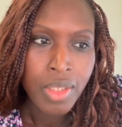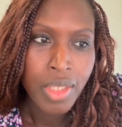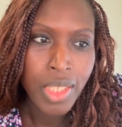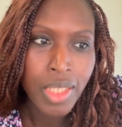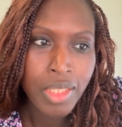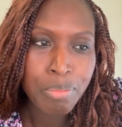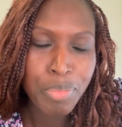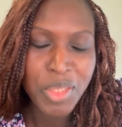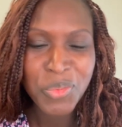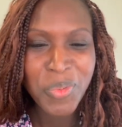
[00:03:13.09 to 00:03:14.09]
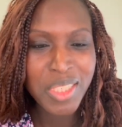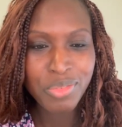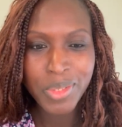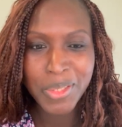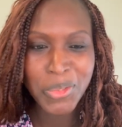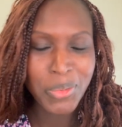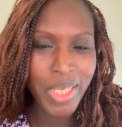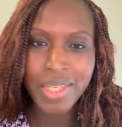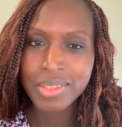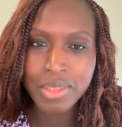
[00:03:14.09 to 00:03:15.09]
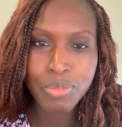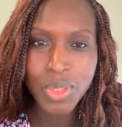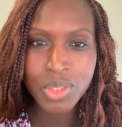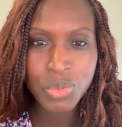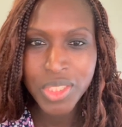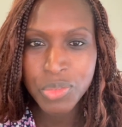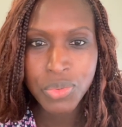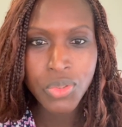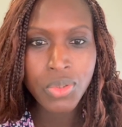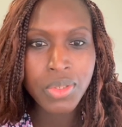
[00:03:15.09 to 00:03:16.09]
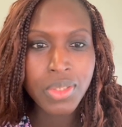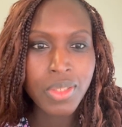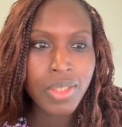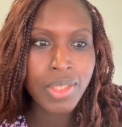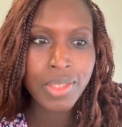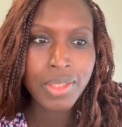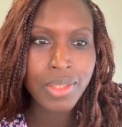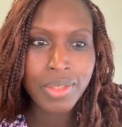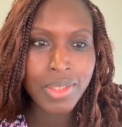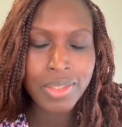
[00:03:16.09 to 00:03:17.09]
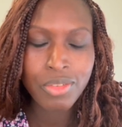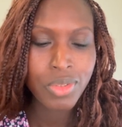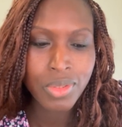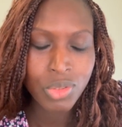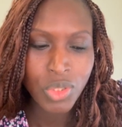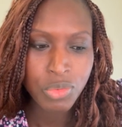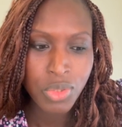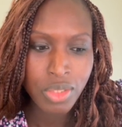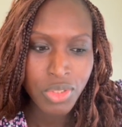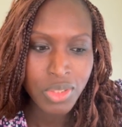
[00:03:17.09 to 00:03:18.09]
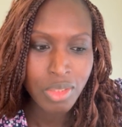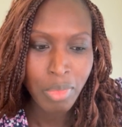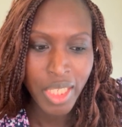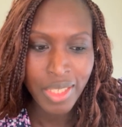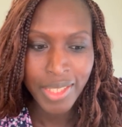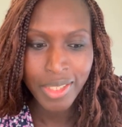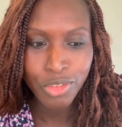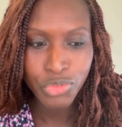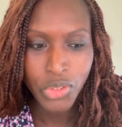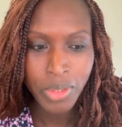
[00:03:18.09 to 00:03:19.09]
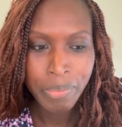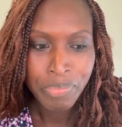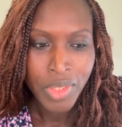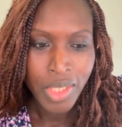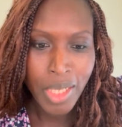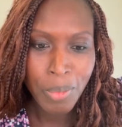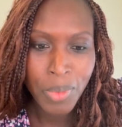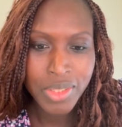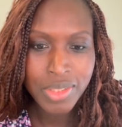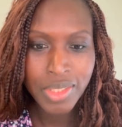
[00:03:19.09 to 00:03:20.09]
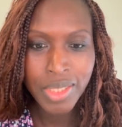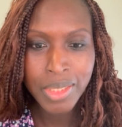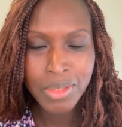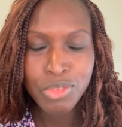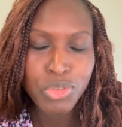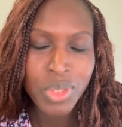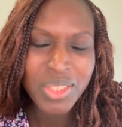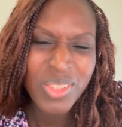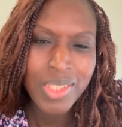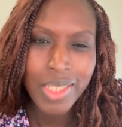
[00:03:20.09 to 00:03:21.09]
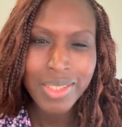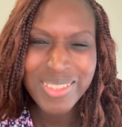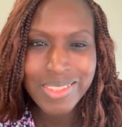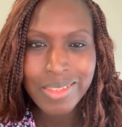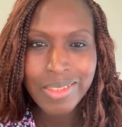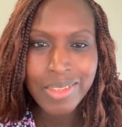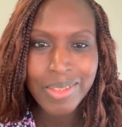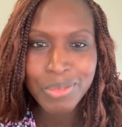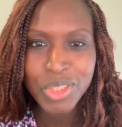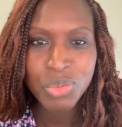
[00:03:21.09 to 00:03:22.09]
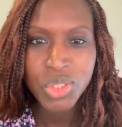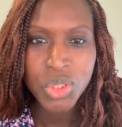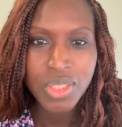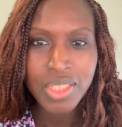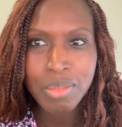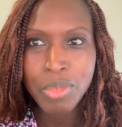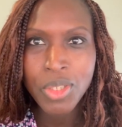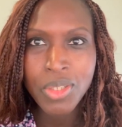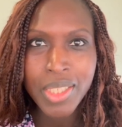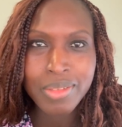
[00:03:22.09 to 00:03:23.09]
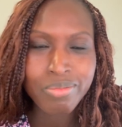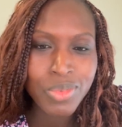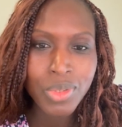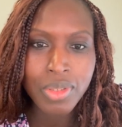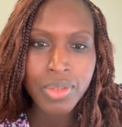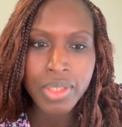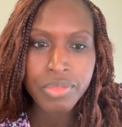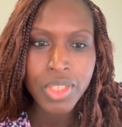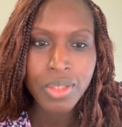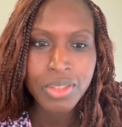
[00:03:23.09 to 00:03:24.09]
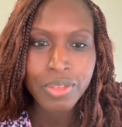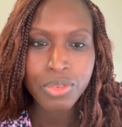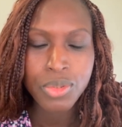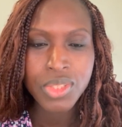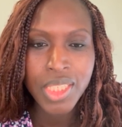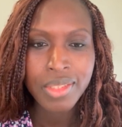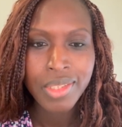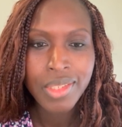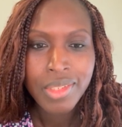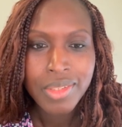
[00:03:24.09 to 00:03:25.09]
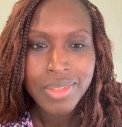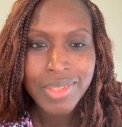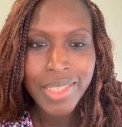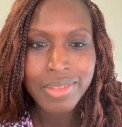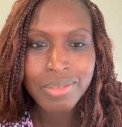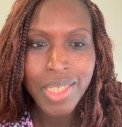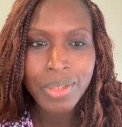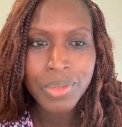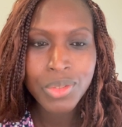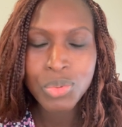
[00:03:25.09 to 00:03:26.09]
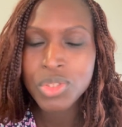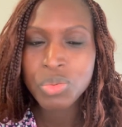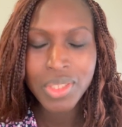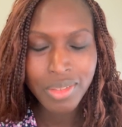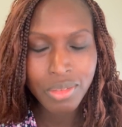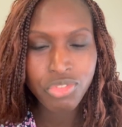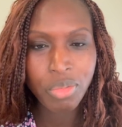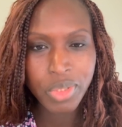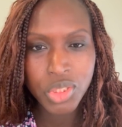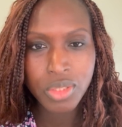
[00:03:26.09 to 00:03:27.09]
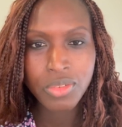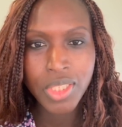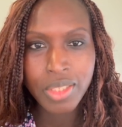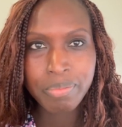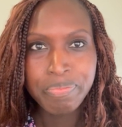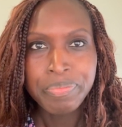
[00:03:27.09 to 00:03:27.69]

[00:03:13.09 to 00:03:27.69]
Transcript: But whenever I had something stressful or even a stressful event in my life, or I was not following the diet restriction anymore, and having a lot of gluten, then it would trigger inflammation again.